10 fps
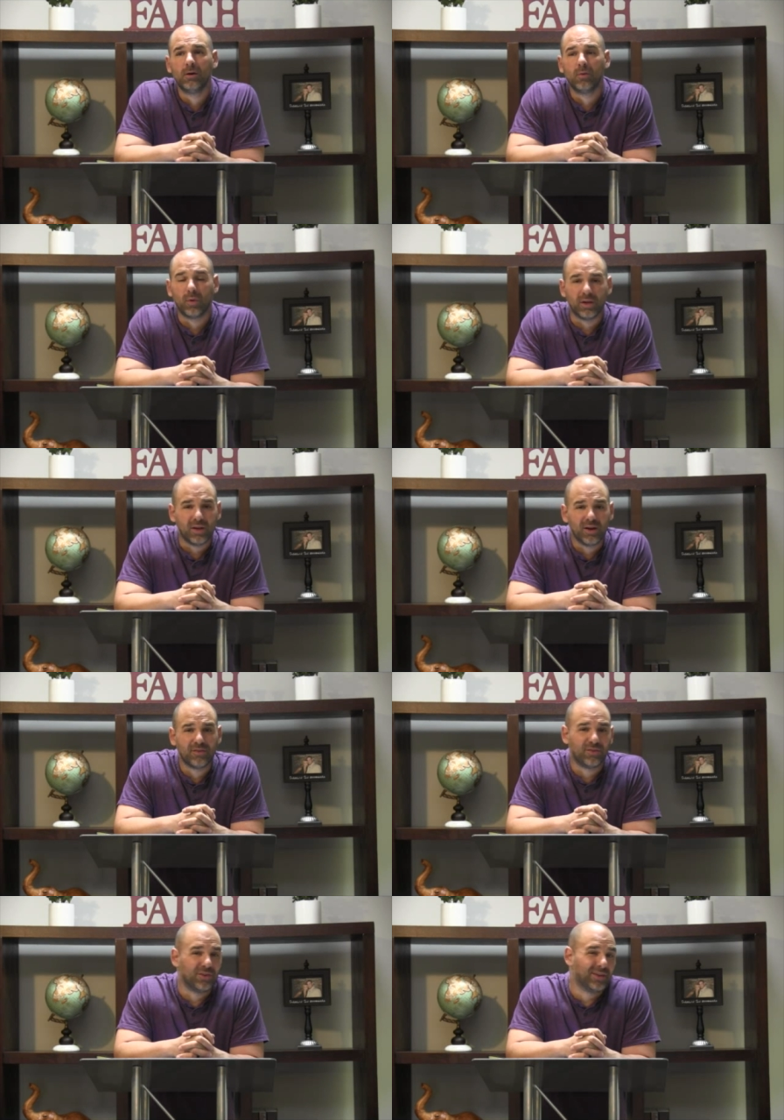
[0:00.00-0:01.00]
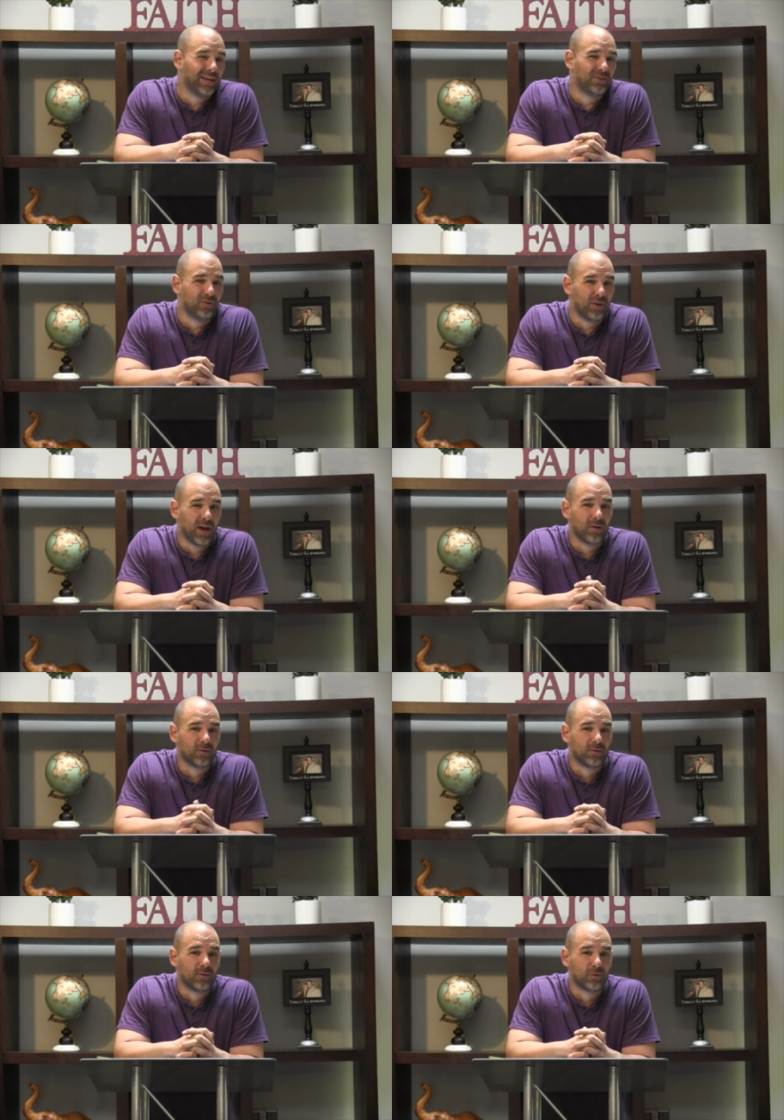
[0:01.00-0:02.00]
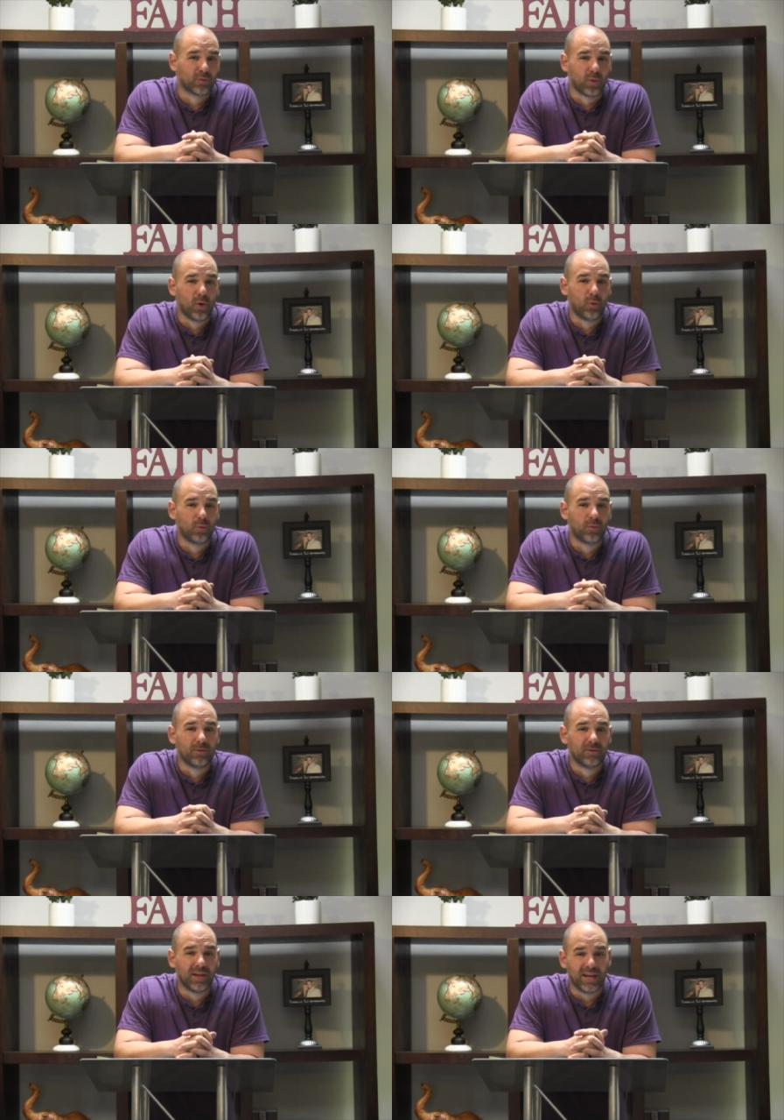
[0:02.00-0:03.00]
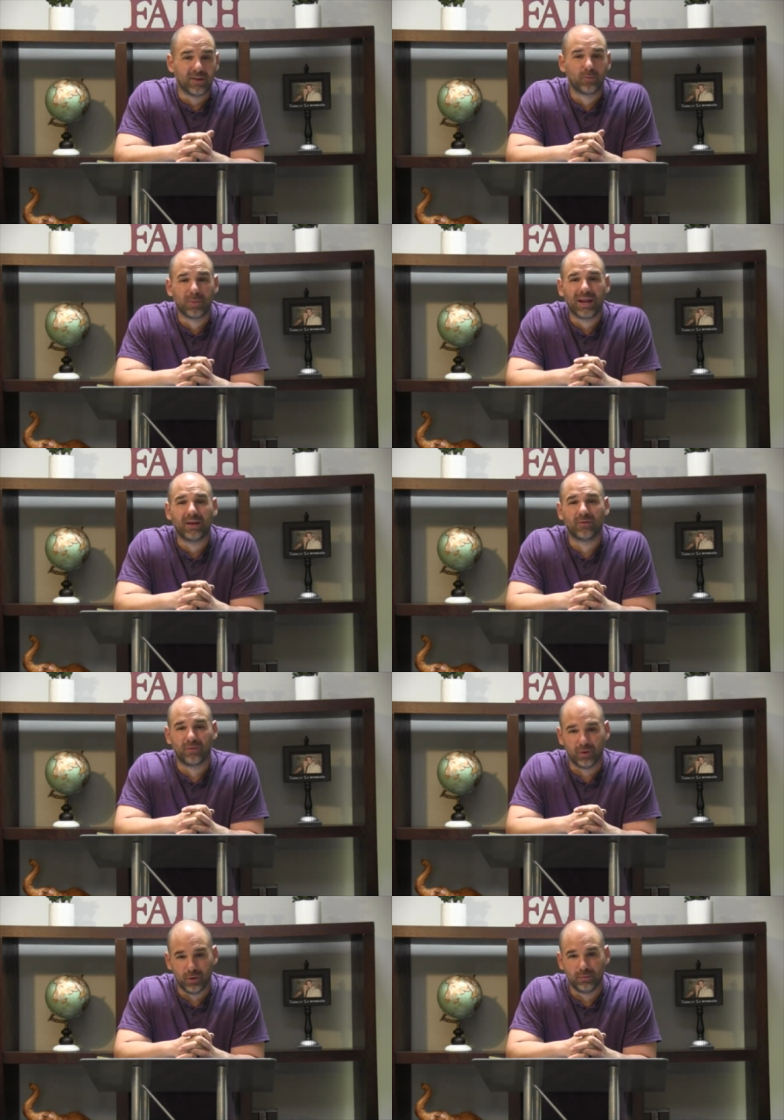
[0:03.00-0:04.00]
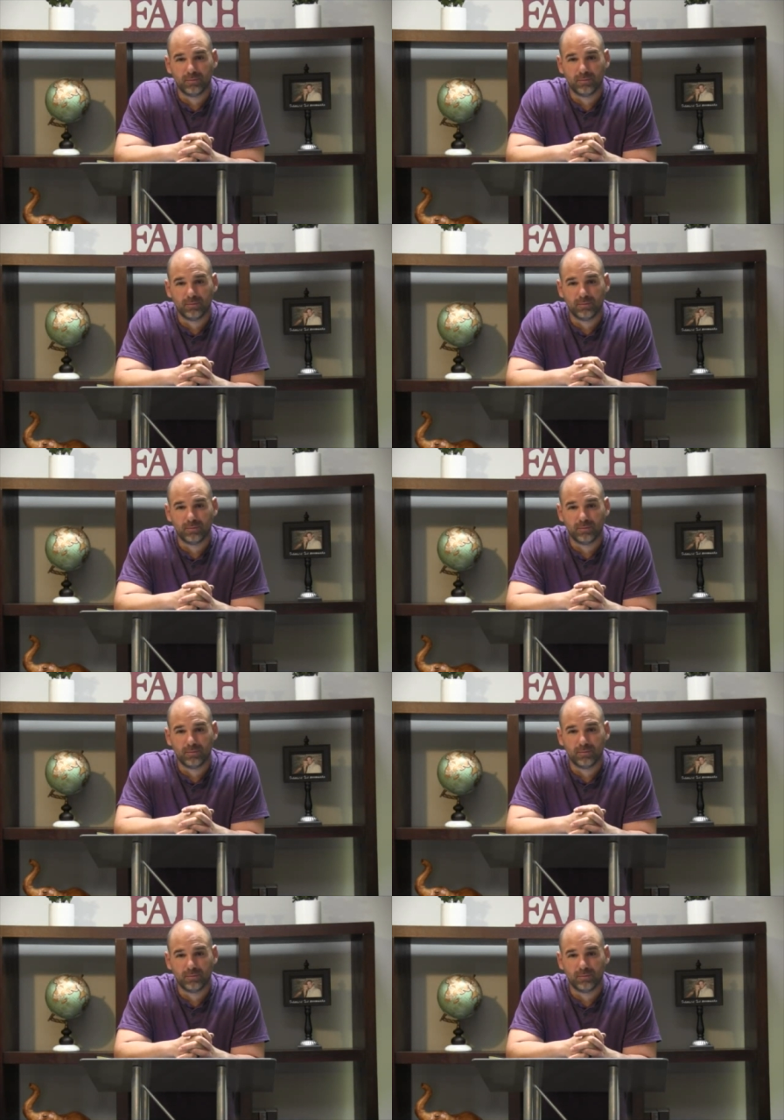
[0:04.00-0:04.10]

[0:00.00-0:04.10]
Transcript: What he does is he takes you down the road that he has planned for you.